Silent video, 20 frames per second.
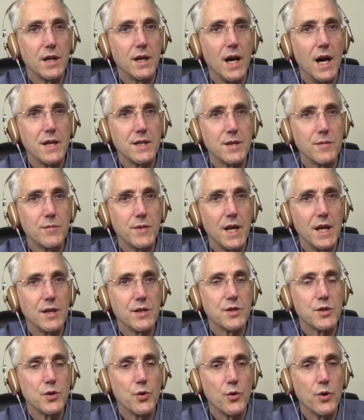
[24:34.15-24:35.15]
got some
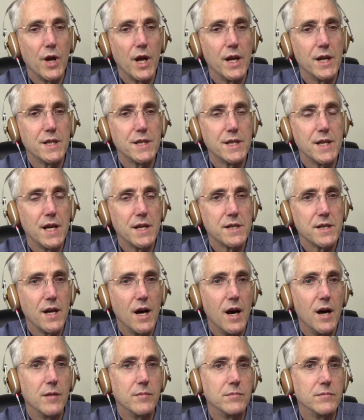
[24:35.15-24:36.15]
things stored on his
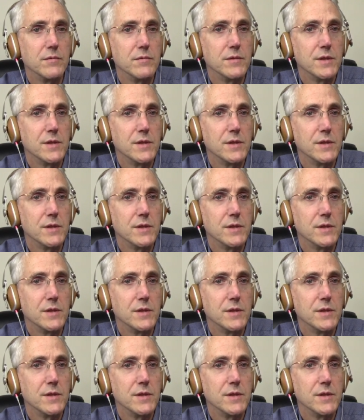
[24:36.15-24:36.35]
desktop.